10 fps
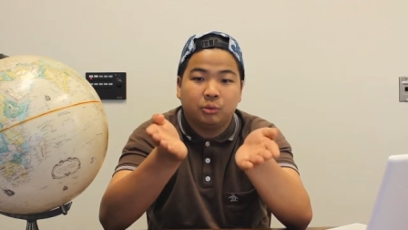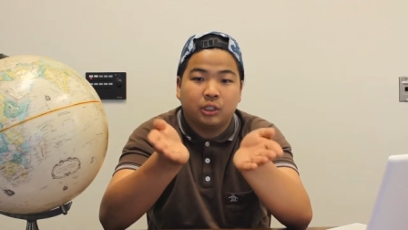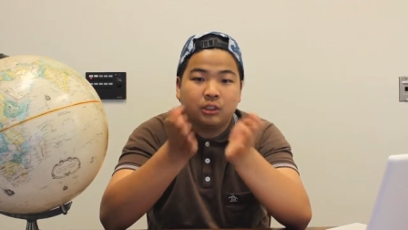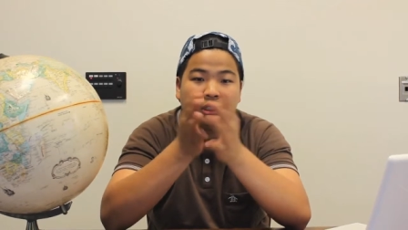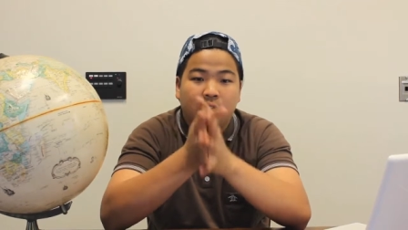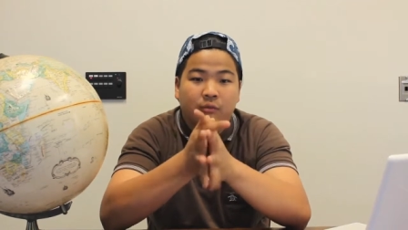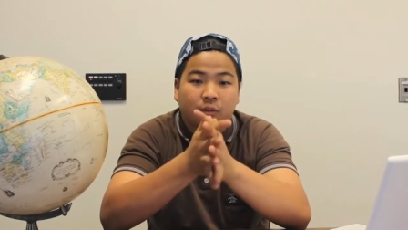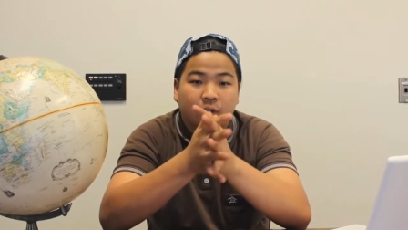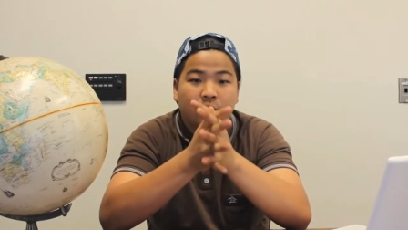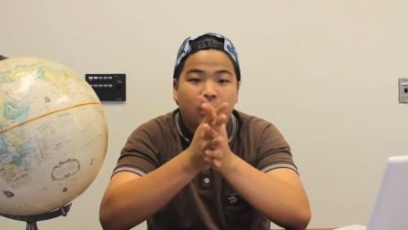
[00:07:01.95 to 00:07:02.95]
because it gave
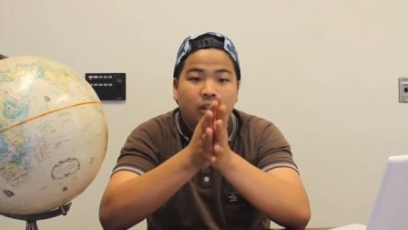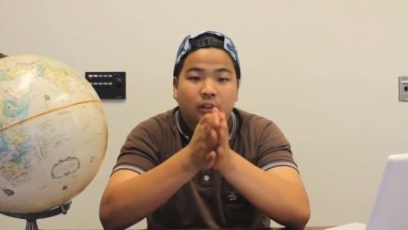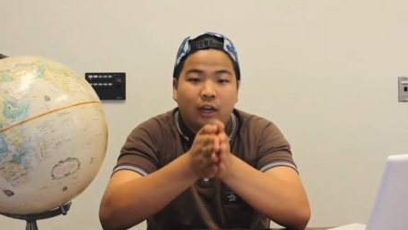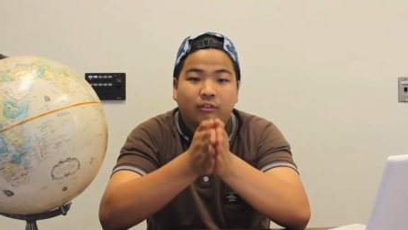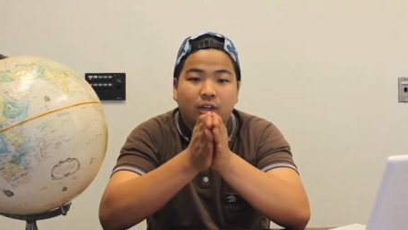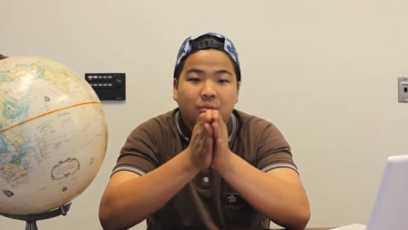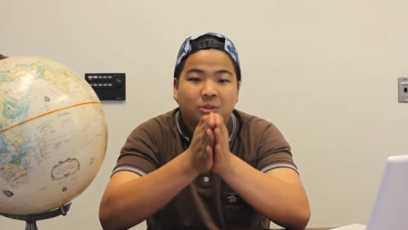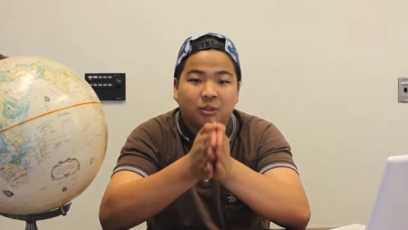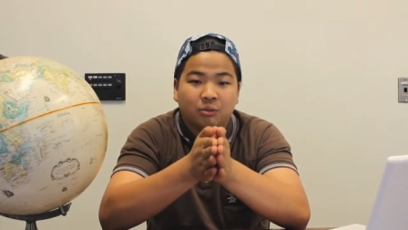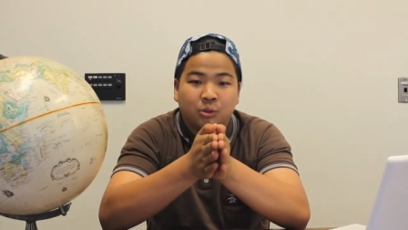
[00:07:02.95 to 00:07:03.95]
a lifetime
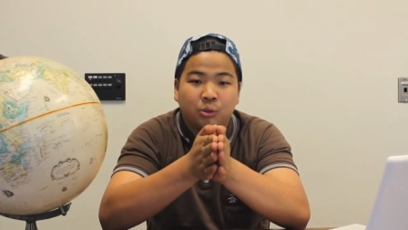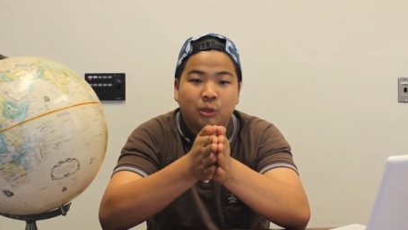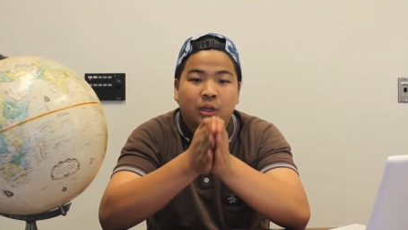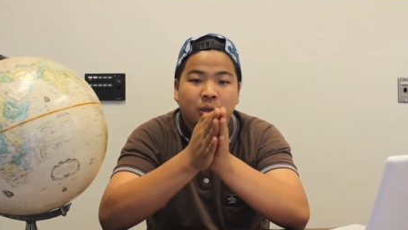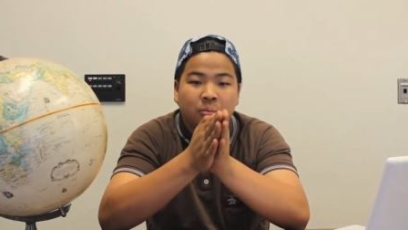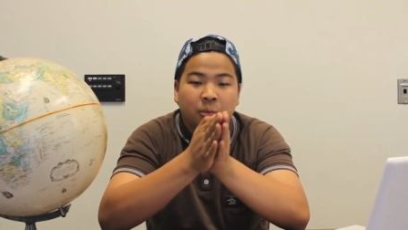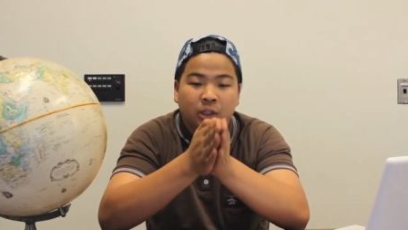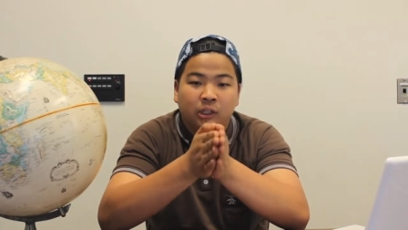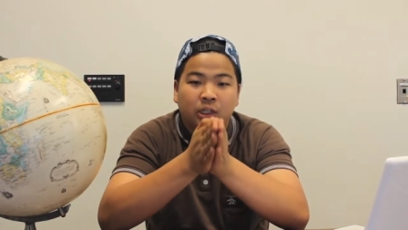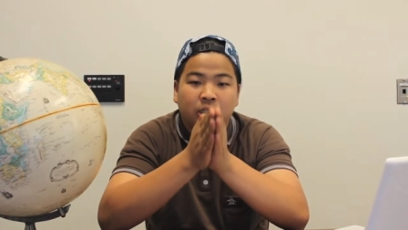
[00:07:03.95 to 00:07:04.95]
servitude and the
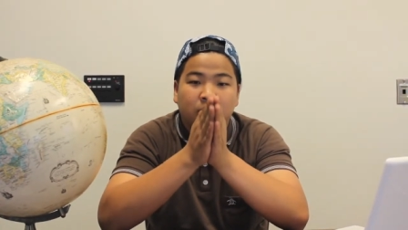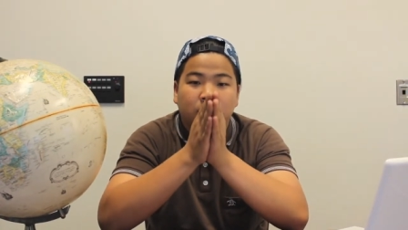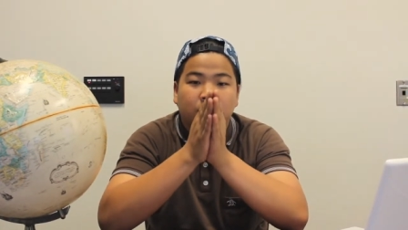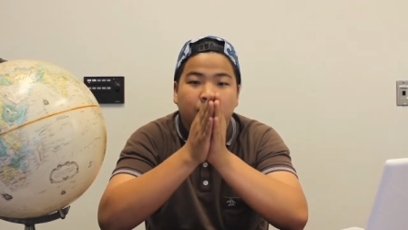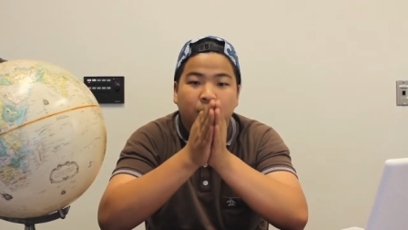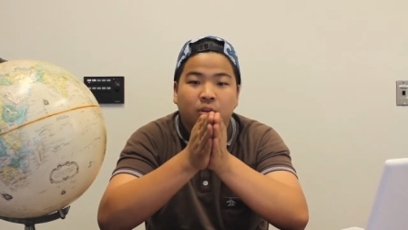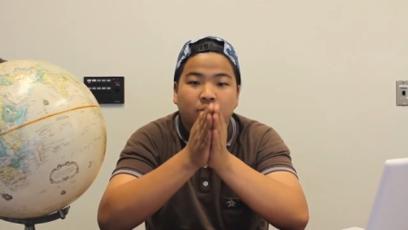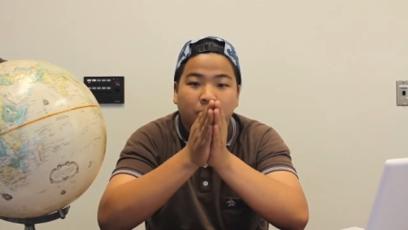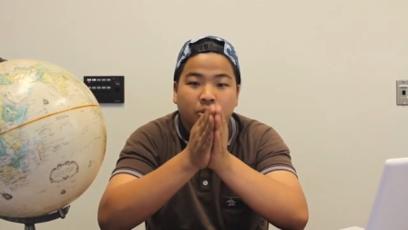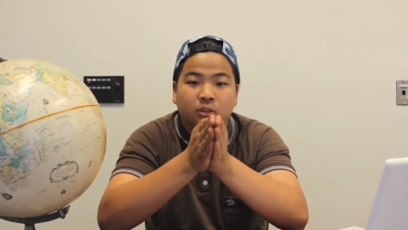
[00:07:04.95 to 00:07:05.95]
ability to
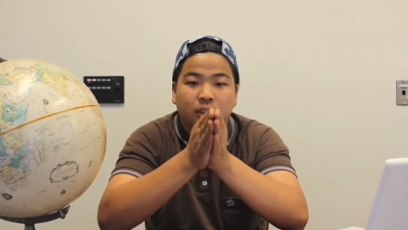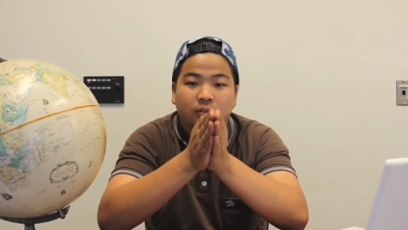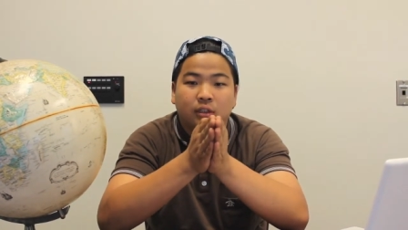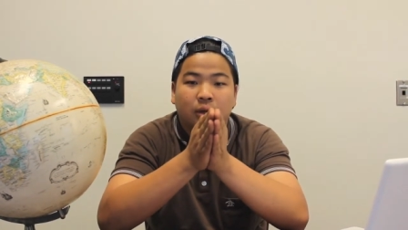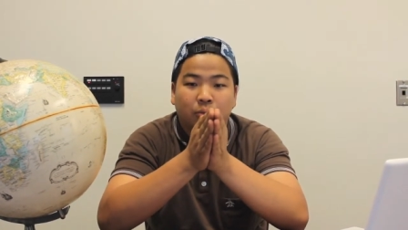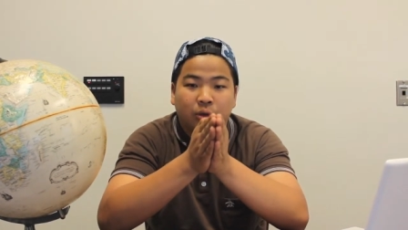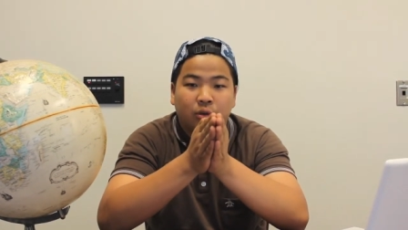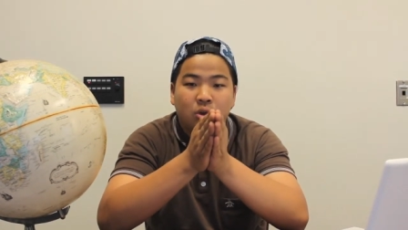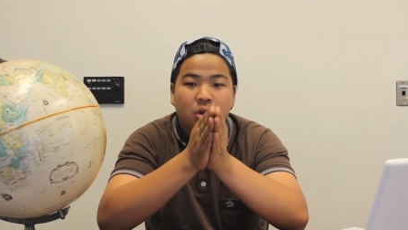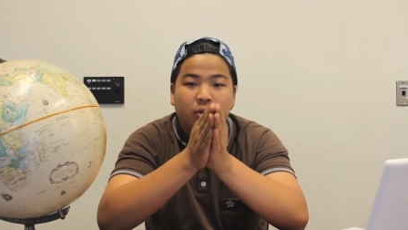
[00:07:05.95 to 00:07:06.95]
birth more slaves at
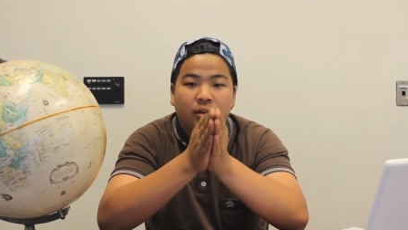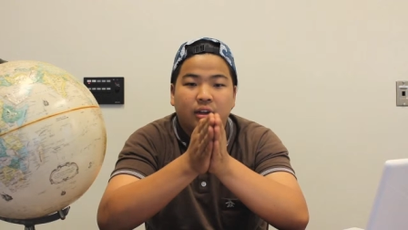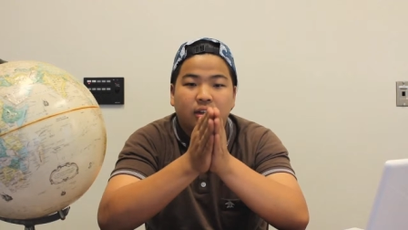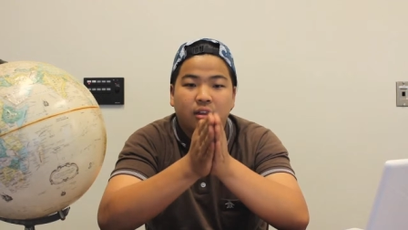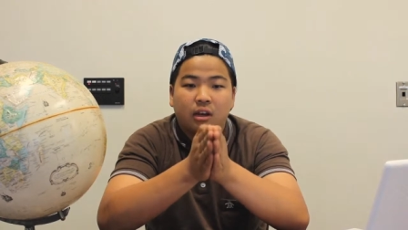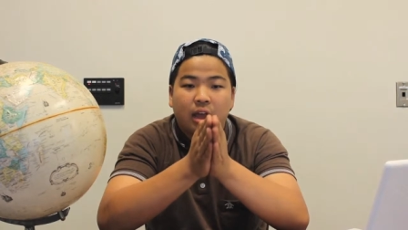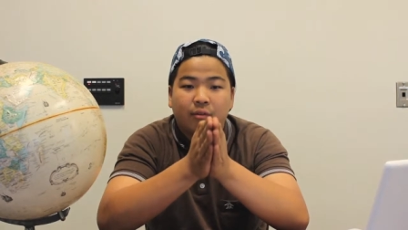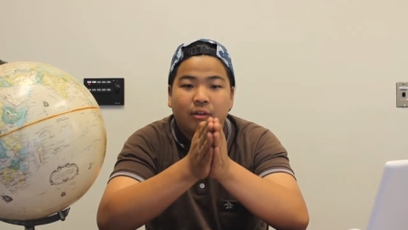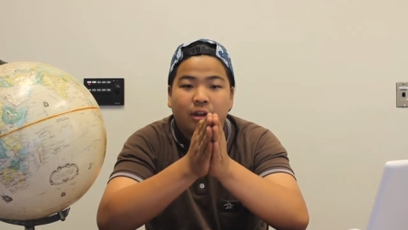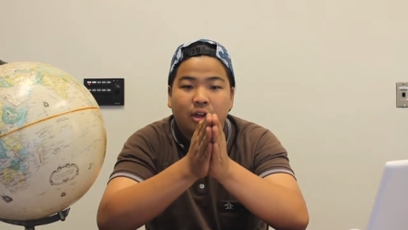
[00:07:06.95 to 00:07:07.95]
will, rather than
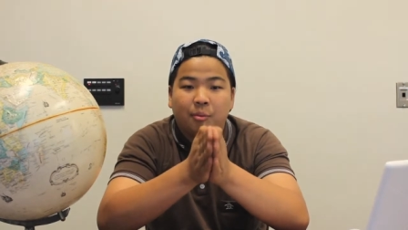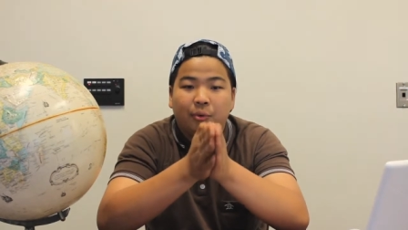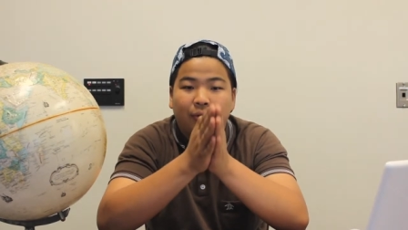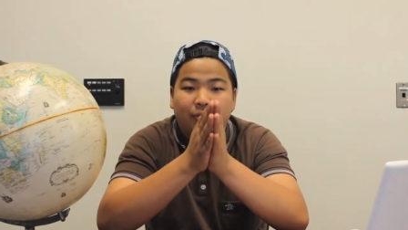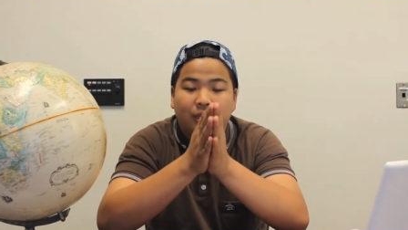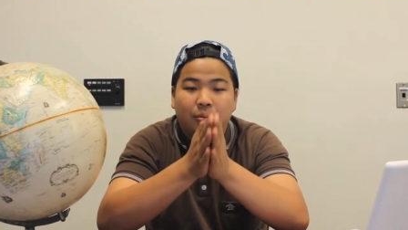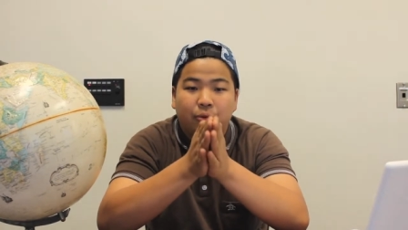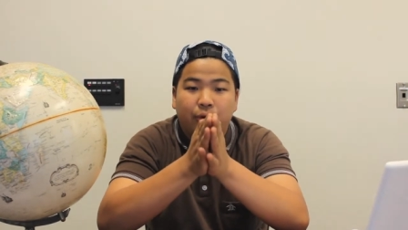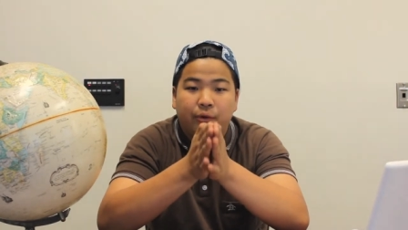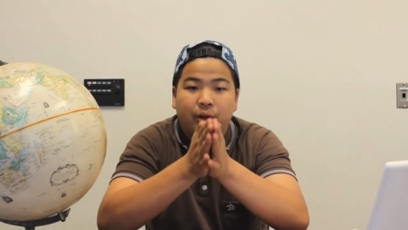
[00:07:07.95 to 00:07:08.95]
having a couple of
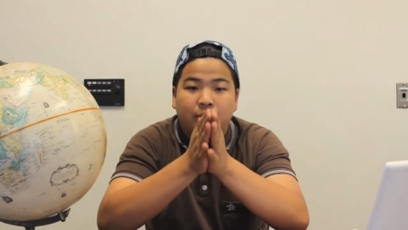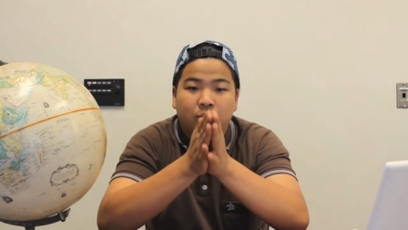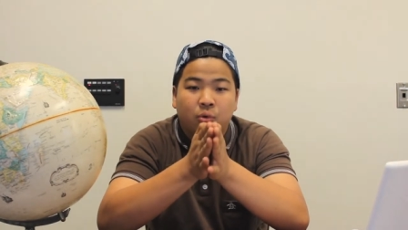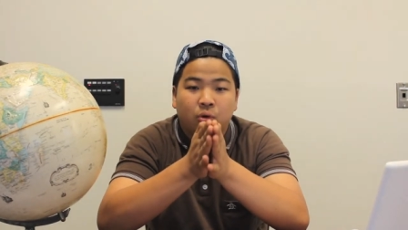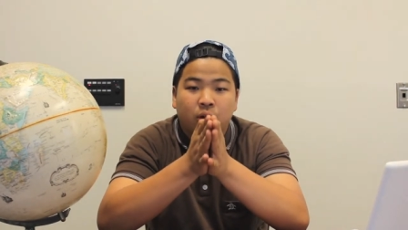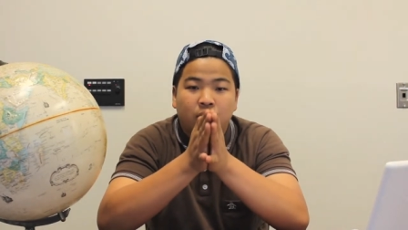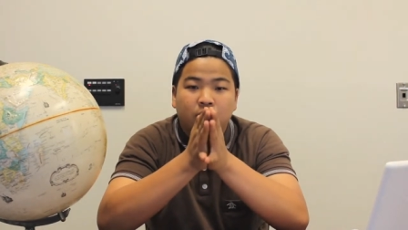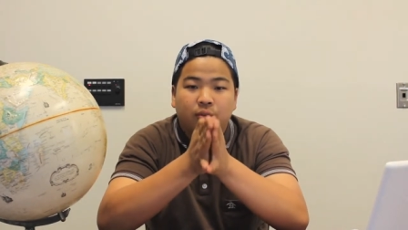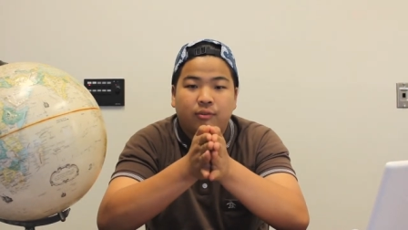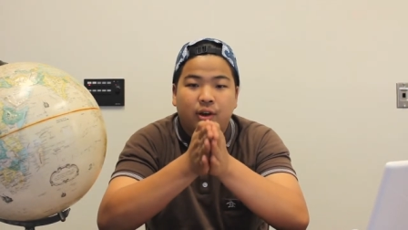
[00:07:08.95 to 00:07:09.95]
temporary and more
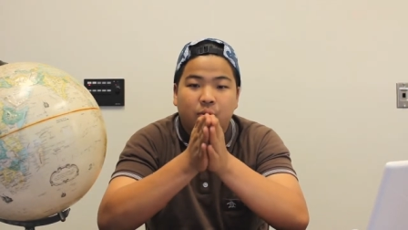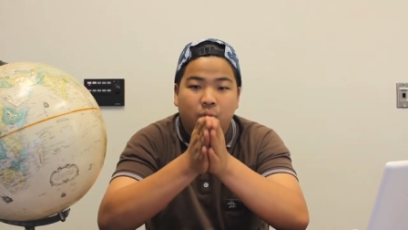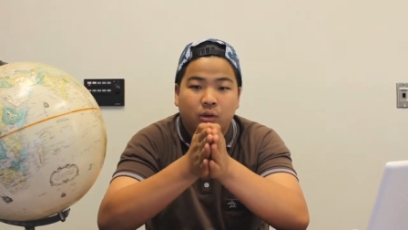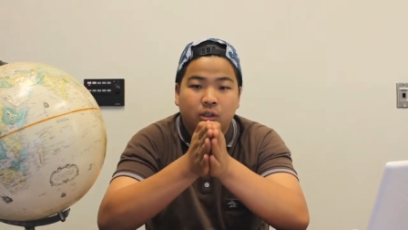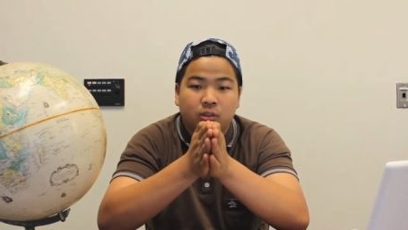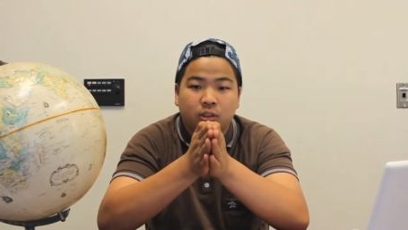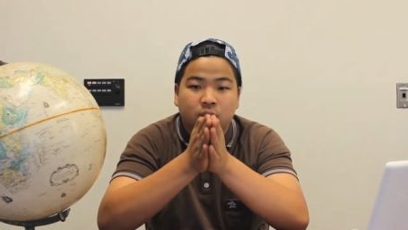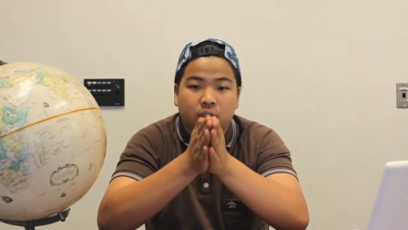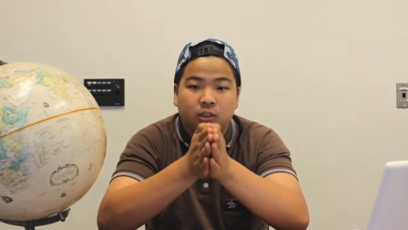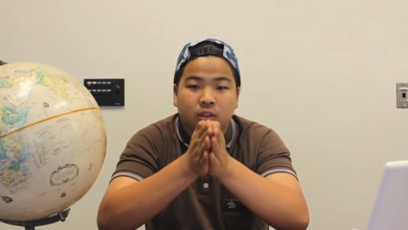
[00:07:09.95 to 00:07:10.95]
defiant workers
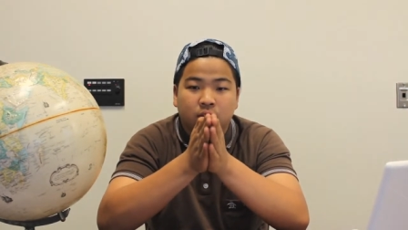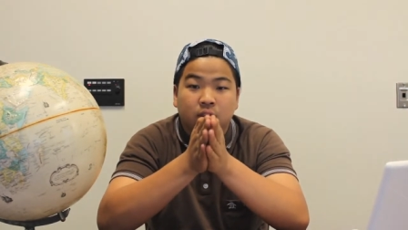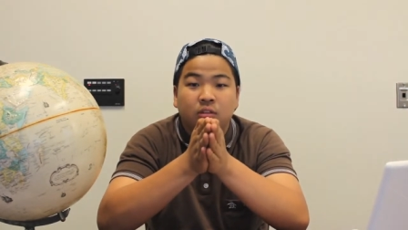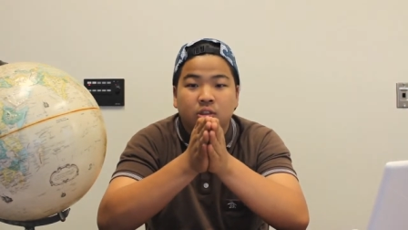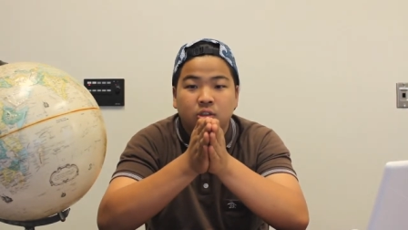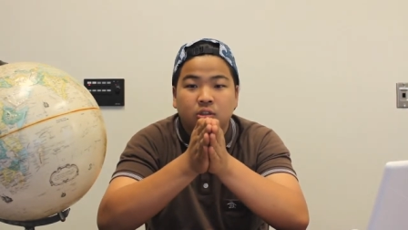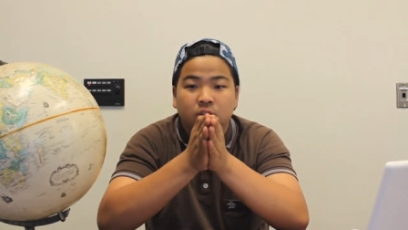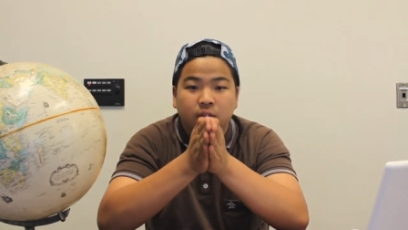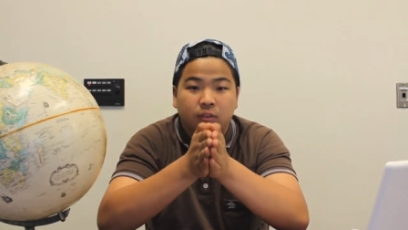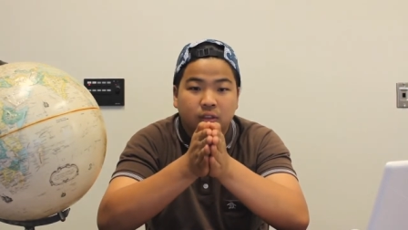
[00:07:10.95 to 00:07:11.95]
such as the indentured
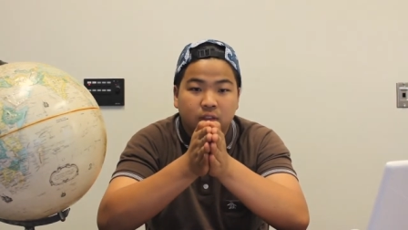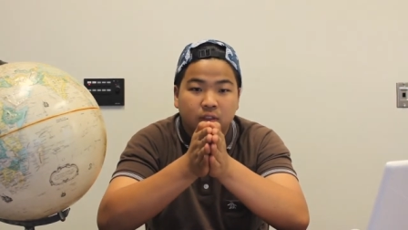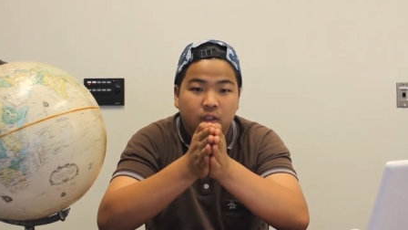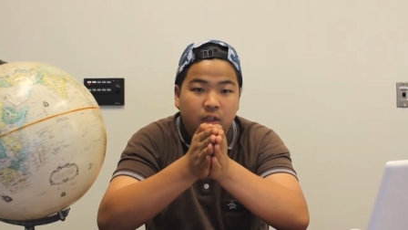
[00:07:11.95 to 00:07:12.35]
servants.